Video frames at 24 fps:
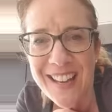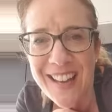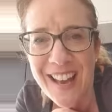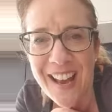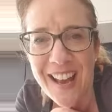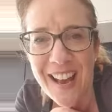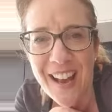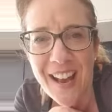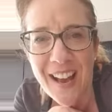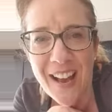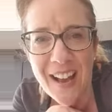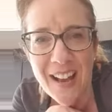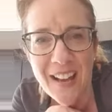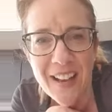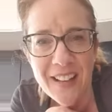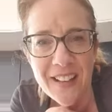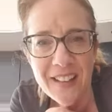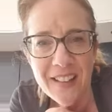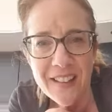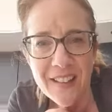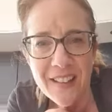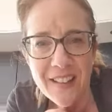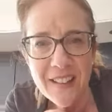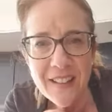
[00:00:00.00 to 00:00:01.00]

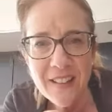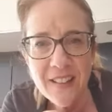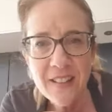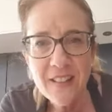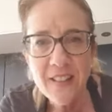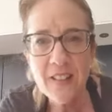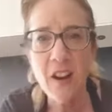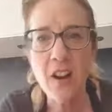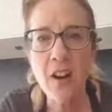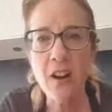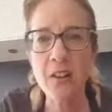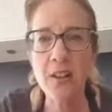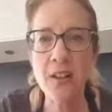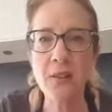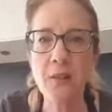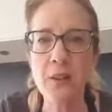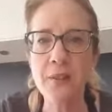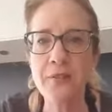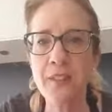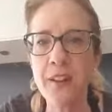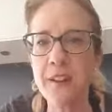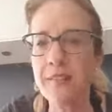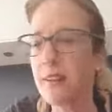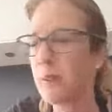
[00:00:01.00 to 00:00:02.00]
And oh, you
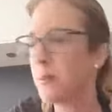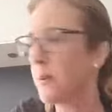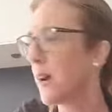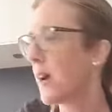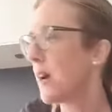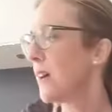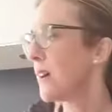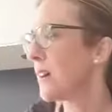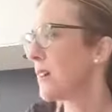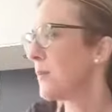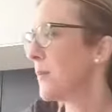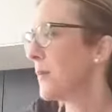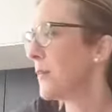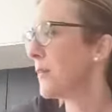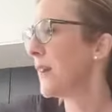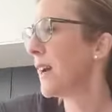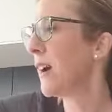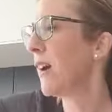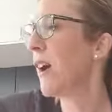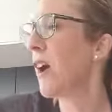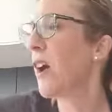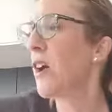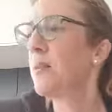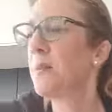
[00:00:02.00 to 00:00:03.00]
are very welcome,
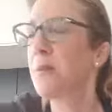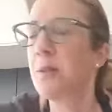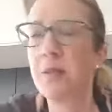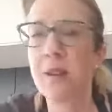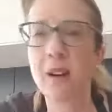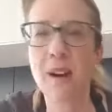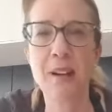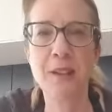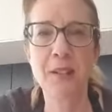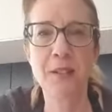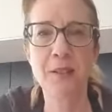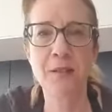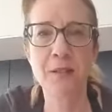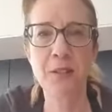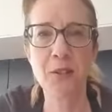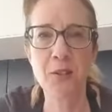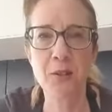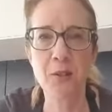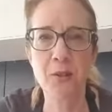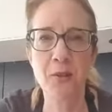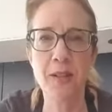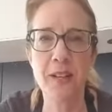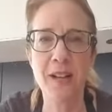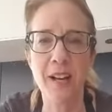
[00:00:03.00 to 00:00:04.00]
Maria. I hope you guys are
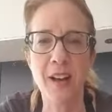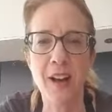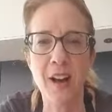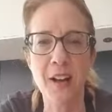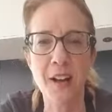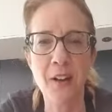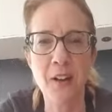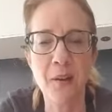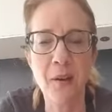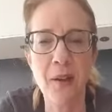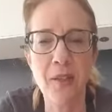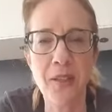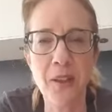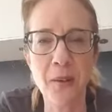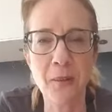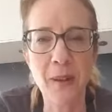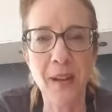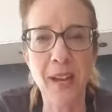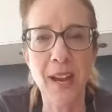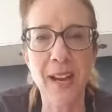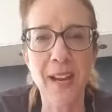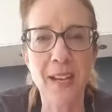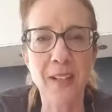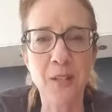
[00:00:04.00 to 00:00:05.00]
enjoying it. I think we're
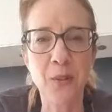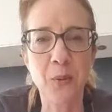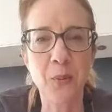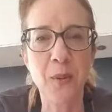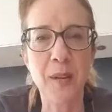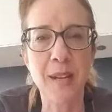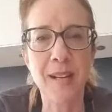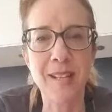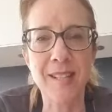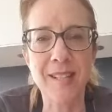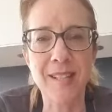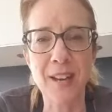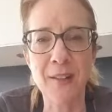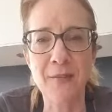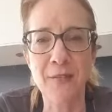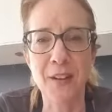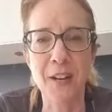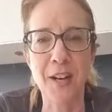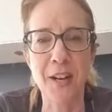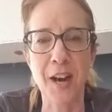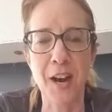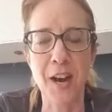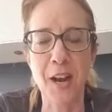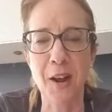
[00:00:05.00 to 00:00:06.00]
getting into week
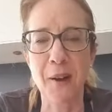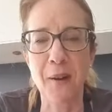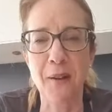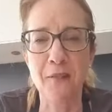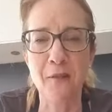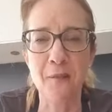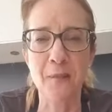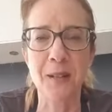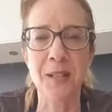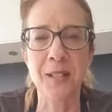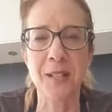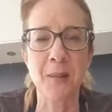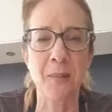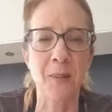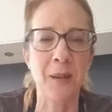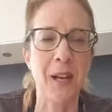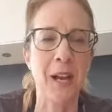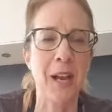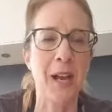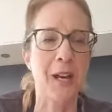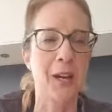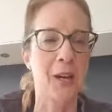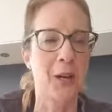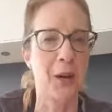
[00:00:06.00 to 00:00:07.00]
7 and I know everybody's a bit
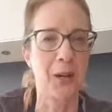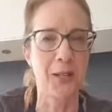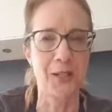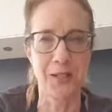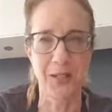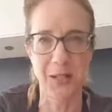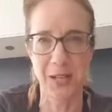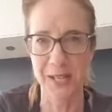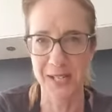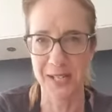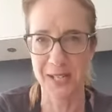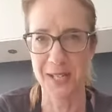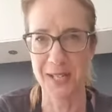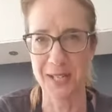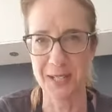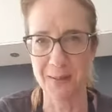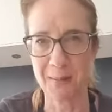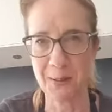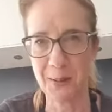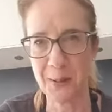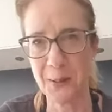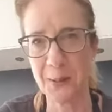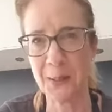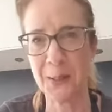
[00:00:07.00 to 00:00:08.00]
like, can't take any
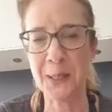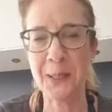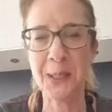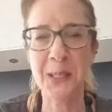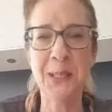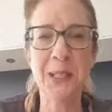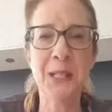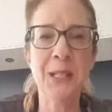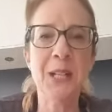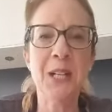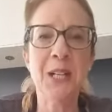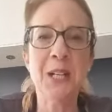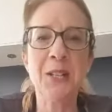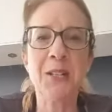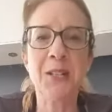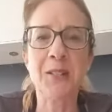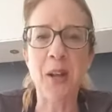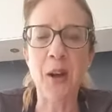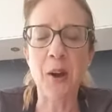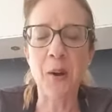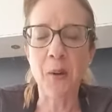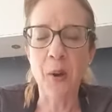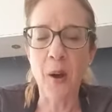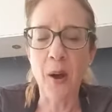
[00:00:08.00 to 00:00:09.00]
more.
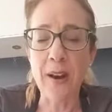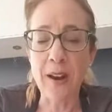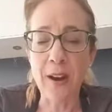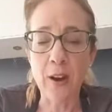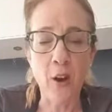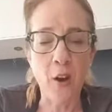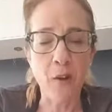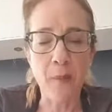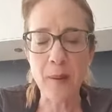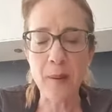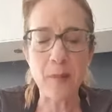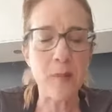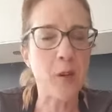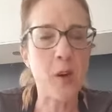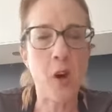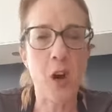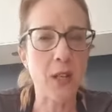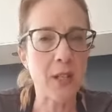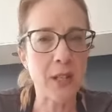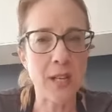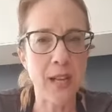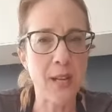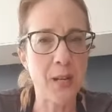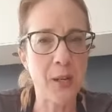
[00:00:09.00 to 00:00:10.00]
So, and a lot of people
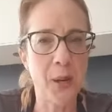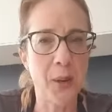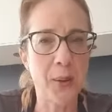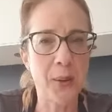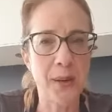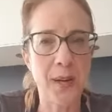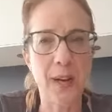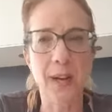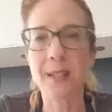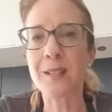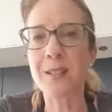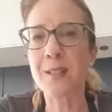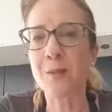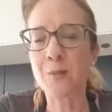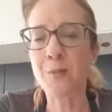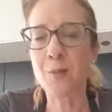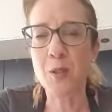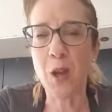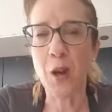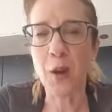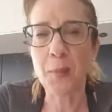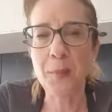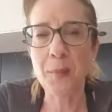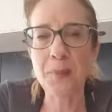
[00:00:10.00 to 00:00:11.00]
can't take coconut.
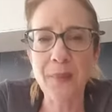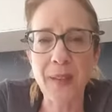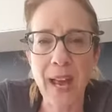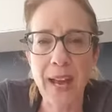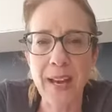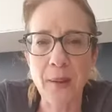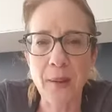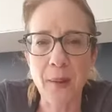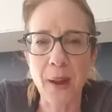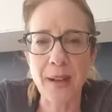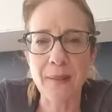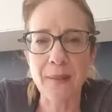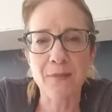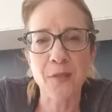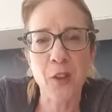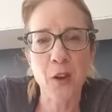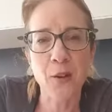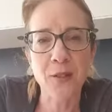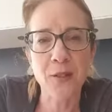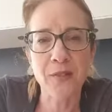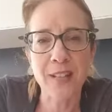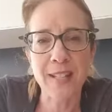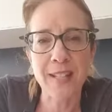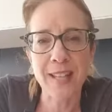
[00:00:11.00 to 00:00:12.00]
So anyway,
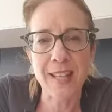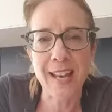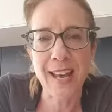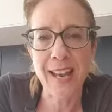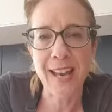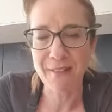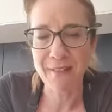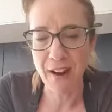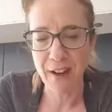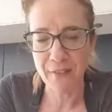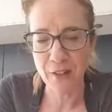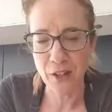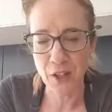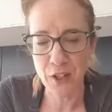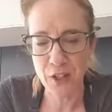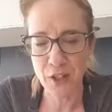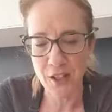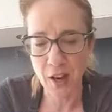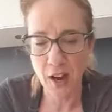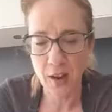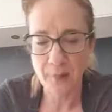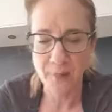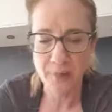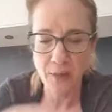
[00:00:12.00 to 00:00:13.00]
those of us that are here are having a good
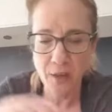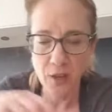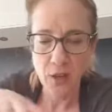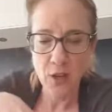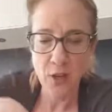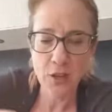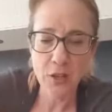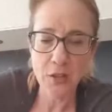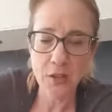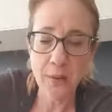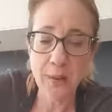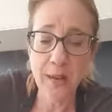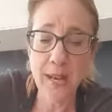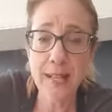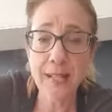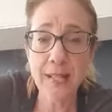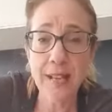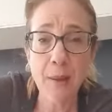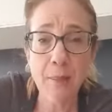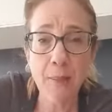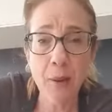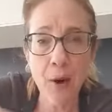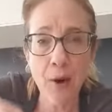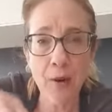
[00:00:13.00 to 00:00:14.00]
time. So here's
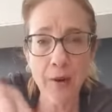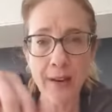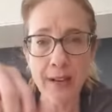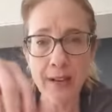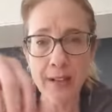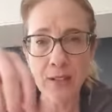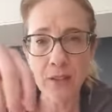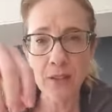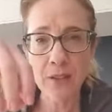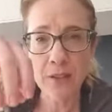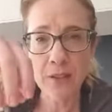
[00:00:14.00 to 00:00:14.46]
our porridge.